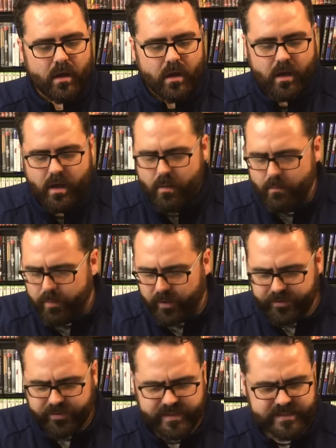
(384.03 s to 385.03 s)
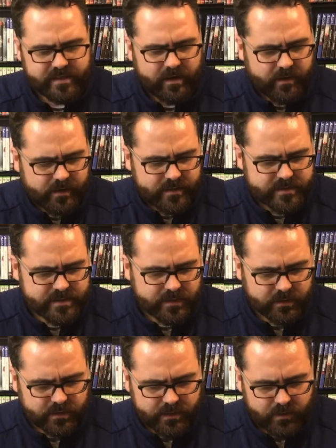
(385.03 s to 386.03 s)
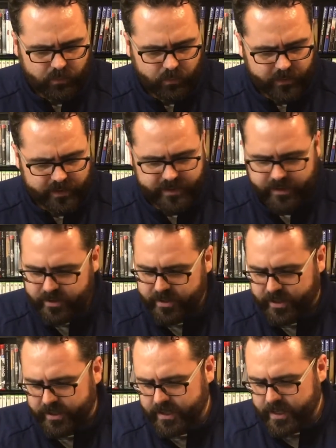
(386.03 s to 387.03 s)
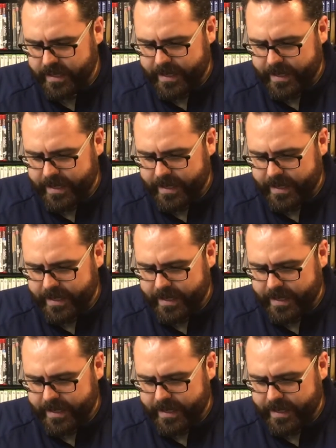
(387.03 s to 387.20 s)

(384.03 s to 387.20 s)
Both of these carts look really good.